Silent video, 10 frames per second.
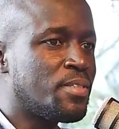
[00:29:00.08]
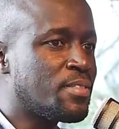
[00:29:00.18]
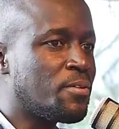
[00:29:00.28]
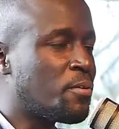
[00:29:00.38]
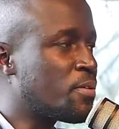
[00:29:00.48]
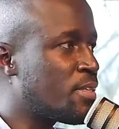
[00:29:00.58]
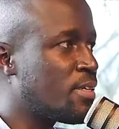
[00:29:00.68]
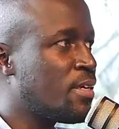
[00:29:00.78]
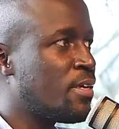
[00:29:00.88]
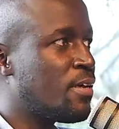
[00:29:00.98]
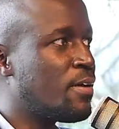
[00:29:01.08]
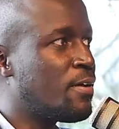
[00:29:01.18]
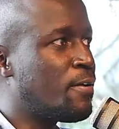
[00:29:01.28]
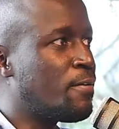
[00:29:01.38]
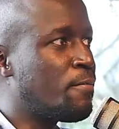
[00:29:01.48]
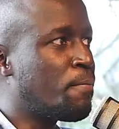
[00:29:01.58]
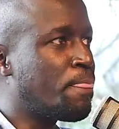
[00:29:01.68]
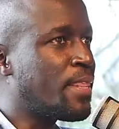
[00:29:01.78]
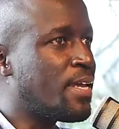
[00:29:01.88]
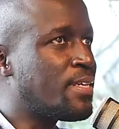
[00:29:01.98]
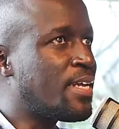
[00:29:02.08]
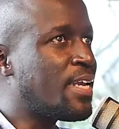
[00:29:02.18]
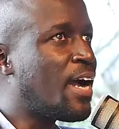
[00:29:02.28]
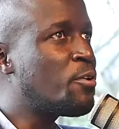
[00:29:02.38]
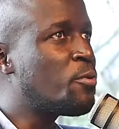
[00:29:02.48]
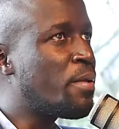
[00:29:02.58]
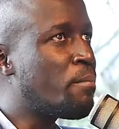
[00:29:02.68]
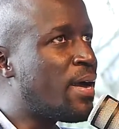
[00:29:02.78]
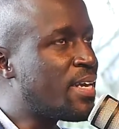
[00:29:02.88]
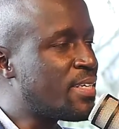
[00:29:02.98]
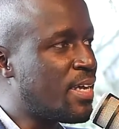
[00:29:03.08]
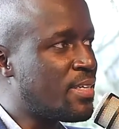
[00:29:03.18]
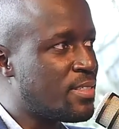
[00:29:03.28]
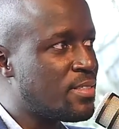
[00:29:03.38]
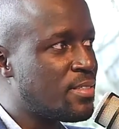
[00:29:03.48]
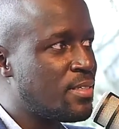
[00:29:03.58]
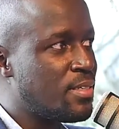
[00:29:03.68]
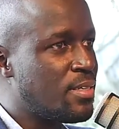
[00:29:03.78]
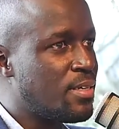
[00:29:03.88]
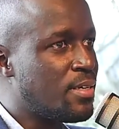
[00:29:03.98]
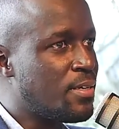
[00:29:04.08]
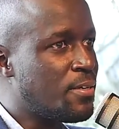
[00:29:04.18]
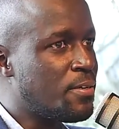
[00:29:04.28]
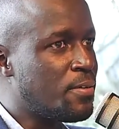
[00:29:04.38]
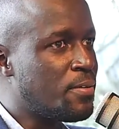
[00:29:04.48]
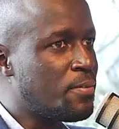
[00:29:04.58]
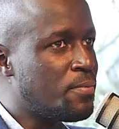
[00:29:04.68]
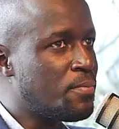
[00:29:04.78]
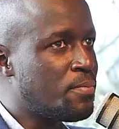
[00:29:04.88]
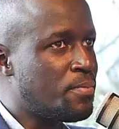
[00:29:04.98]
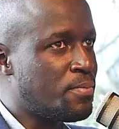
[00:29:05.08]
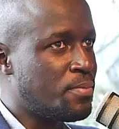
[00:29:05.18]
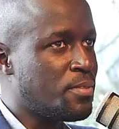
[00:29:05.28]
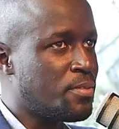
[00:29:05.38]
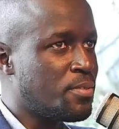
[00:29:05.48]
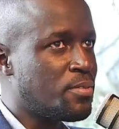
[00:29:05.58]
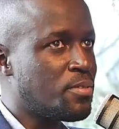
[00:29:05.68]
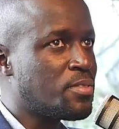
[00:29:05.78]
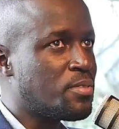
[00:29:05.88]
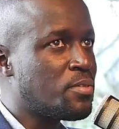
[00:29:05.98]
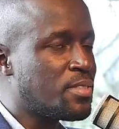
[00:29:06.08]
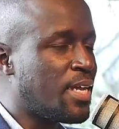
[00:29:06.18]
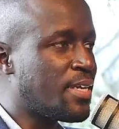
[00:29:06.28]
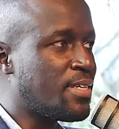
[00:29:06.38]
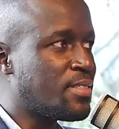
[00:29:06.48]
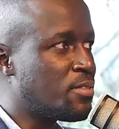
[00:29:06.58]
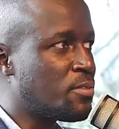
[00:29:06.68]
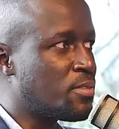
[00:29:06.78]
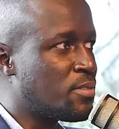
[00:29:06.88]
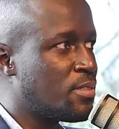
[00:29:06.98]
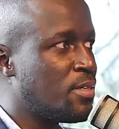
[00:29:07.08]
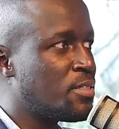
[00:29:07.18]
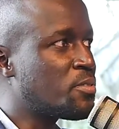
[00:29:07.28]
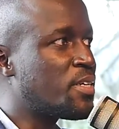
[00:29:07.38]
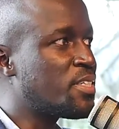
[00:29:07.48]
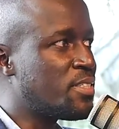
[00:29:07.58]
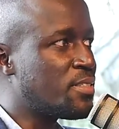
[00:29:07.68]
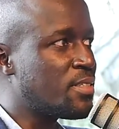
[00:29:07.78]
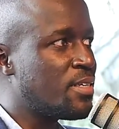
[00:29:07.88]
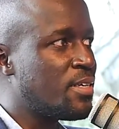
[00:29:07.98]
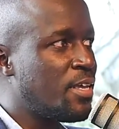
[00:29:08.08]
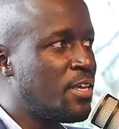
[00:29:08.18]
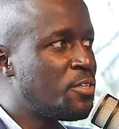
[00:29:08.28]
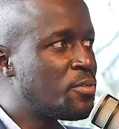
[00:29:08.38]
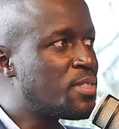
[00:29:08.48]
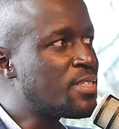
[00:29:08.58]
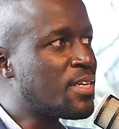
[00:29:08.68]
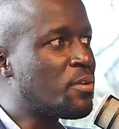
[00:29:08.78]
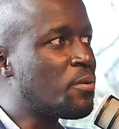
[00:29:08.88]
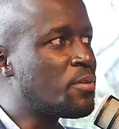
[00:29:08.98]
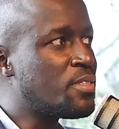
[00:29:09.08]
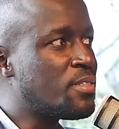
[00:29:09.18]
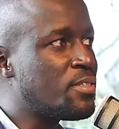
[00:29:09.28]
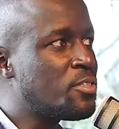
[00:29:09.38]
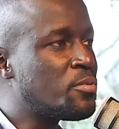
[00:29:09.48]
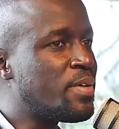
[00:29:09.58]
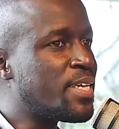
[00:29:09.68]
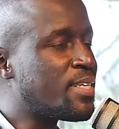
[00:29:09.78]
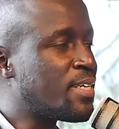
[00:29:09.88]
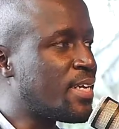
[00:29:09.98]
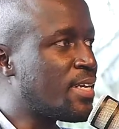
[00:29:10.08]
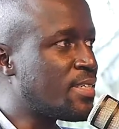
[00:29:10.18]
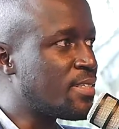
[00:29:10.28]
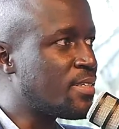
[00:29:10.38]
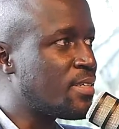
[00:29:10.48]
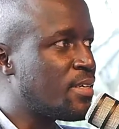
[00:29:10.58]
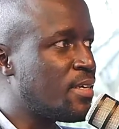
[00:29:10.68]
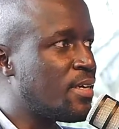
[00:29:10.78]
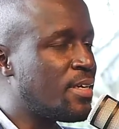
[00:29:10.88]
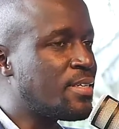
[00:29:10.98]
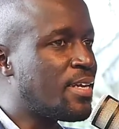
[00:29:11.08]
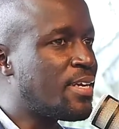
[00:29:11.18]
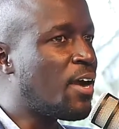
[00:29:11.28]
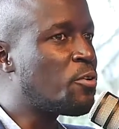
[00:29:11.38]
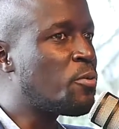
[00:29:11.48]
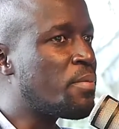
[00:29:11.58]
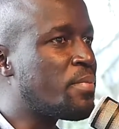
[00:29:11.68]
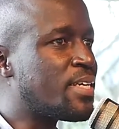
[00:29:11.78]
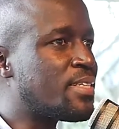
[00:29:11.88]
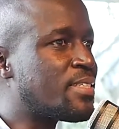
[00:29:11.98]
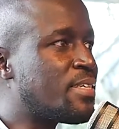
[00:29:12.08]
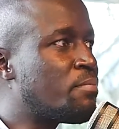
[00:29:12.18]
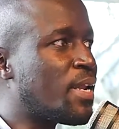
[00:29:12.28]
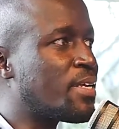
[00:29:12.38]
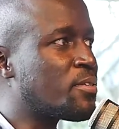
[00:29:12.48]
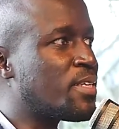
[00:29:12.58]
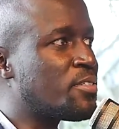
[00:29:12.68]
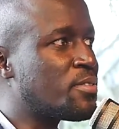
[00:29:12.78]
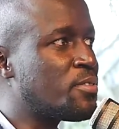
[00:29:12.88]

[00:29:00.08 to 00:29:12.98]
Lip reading: its growth, and how do I marry that, those targets, those strategies, using technology to make it a reality, and how do I make it simpler so that